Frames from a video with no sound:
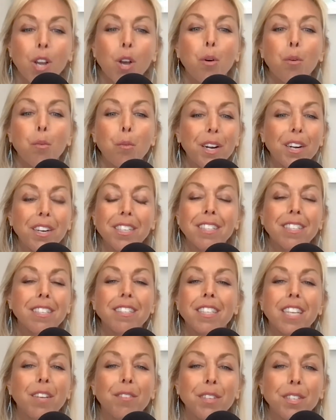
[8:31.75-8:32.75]
Where is the
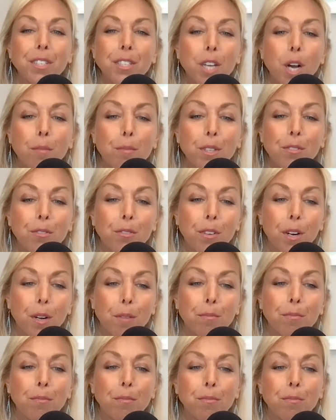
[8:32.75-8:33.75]
savings coming from?